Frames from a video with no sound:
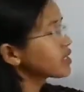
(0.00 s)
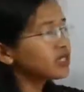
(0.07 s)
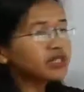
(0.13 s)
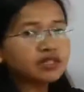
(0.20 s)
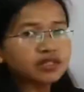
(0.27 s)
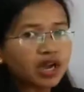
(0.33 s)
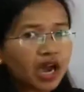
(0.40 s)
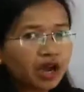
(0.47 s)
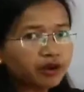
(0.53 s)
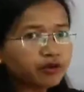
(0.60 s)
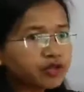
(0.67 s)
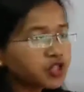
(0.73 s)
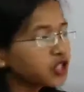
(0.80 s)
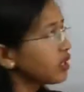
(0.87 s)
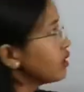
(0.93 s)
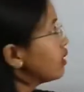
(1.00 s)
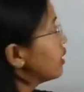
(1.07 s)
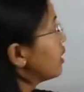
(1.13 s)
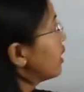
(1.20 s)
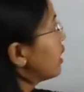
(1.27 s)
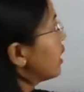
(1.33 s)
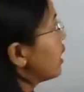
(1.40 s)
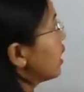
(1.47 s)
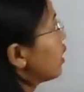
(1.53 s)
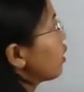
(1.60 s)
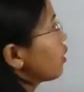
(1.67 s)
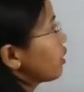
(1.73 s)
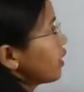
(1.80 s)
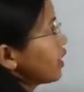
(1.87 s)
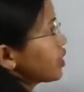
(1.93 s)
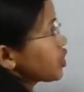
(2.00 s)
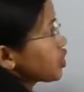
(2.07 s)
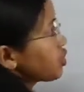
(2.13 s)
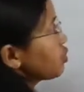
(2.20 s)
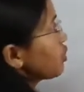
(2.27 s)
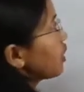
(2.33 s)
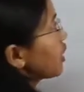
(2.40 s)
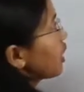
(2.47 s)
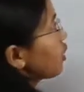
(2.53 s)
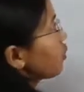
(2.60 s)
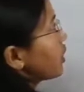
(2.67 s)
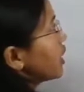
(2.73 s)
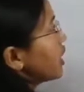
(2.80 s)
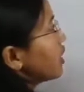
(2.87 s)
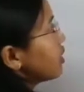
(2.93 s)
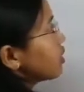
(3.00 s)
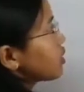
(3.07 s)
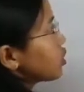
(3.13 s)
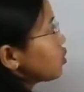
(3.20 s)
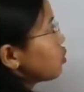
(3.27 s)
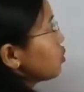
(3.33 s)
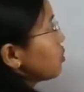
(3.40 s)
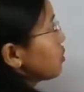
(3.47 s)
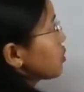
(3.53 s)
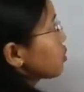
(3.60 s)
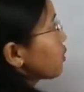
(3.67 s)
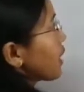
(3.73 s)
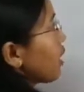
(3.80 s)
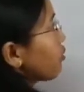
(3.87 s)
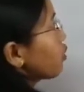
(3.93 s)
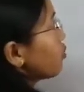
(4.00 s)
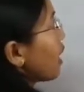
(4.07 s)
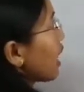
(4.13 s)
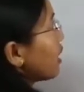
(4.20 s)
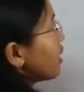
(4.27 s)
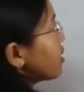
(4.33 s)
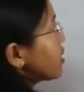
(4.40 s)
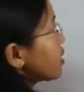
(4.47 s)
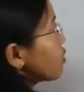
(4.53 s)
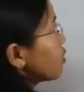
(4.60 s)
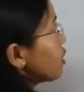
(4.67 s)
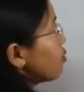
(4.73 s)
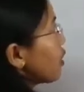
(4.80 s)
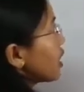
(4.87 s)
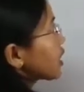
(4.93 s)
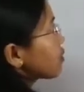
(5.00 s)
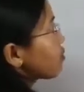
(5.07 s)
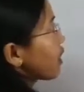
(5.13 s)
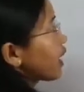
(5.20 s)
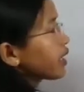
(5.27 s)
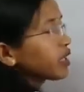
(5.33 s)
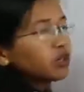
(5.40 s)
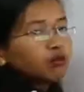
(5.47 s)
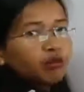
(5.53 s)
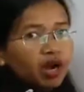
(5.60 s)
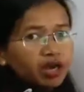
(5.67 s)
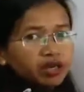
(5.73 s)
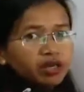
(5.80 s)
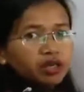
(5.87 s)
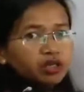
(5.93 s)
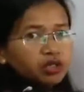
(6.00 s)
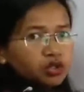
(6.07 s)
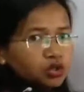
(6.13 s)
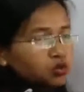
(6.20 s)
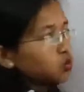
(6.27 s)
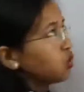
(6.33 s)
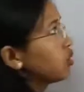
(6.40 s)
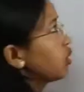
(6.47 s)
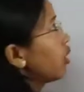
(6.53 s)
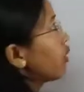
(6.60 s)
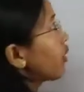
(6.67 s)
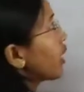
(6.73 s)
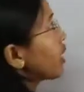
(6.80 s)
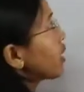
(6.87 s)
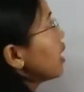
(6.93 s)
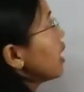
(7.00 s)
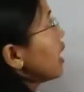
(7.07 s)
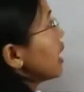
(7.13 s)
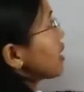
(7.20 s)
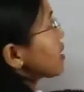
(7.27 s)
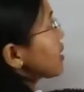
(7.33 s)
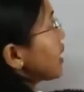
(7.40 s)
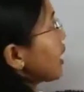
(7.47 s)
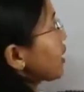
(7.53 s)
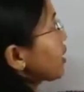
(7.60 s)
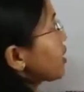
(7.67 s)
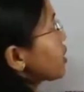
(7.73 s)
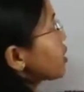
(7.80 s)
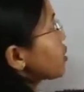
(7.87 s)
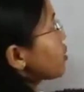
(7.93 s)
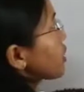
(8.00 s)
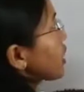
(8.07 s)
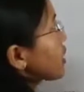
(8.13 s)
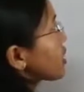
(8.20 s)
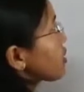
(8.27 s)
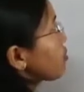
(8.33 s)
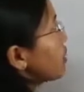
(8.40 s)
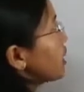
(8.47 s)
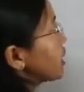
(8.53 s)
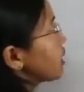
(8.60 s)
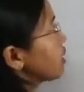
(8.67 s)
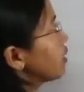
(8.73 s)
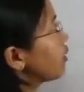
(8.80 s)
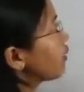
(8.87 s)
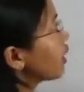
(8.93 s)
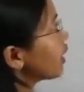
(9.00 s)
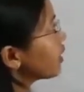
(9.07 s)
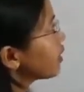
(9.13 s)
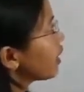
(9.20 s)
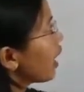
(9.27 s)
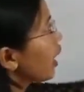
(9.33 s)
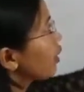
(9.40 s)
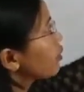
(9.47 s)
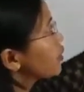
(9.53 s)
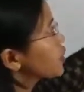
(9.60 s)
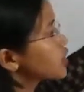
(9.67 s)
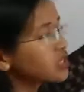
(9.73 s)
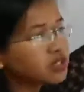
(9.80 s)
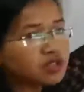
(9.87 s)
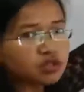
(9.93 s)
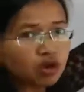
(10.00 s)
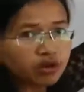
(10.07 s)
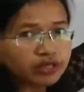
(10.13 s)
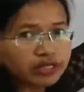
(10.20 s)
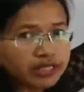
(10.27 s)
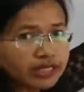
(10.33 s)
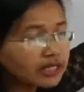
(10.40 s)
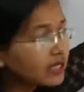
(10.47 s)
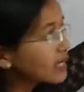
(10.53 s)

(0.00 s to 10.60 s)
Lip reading: is the hydrogen. H2 there, we need 2. So we have to balance, we'll multiply here by 2. Alright, it's like these two get split. Alright, hydrogen is already